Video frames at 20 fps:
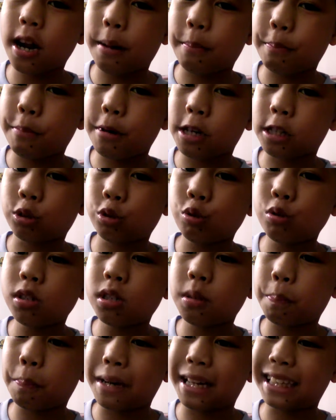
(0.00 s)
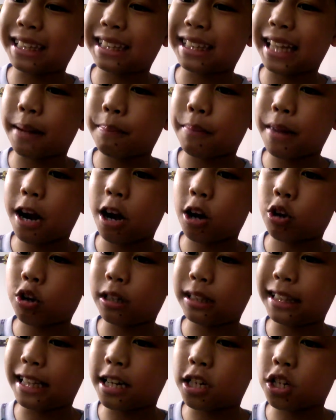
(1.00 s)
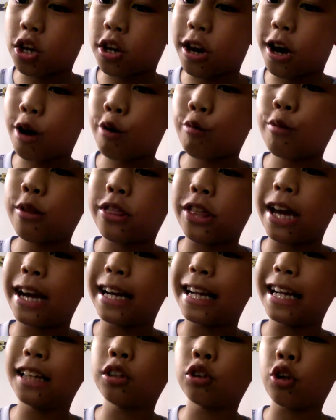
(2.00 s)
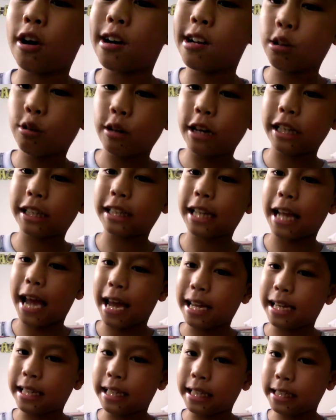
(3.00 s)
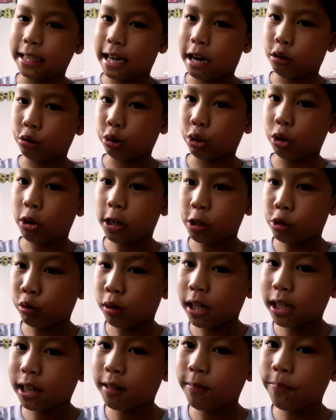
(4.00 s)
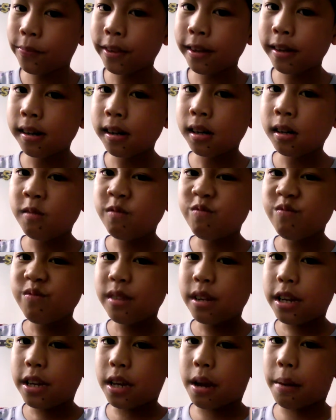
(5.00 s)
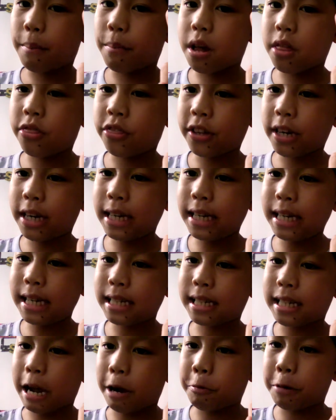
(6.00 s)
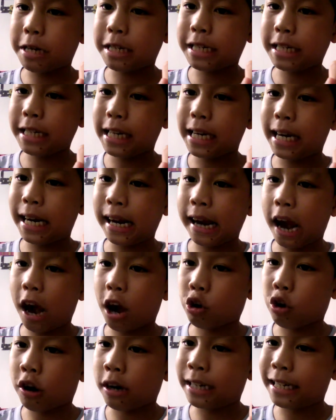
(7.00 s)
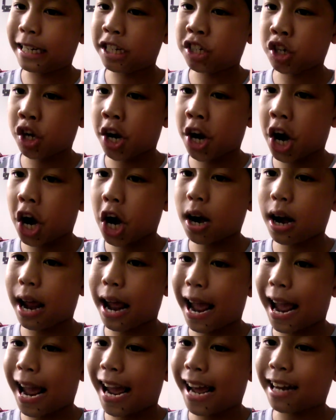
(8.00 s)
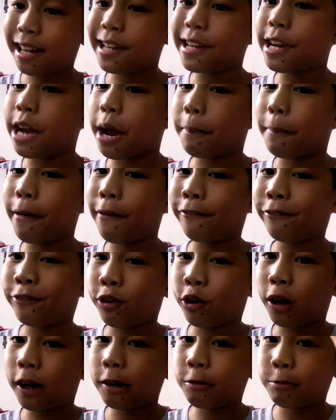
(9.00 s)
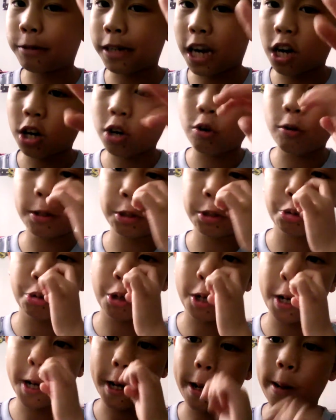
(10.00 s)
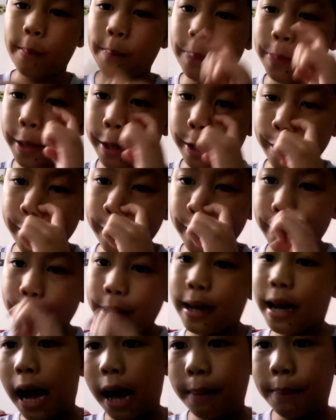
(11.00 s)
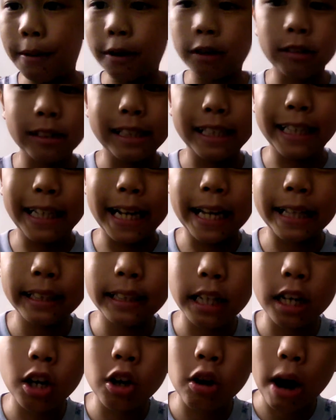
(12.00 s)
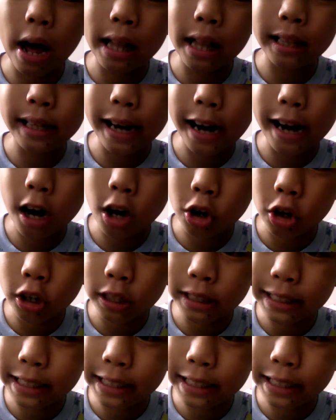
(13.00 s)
Number 2, split type air conditioner with an indoor unit and a outdoor unit. Number 3 is our ceiling air conditioner. And number 4, we are going to learn about the integral air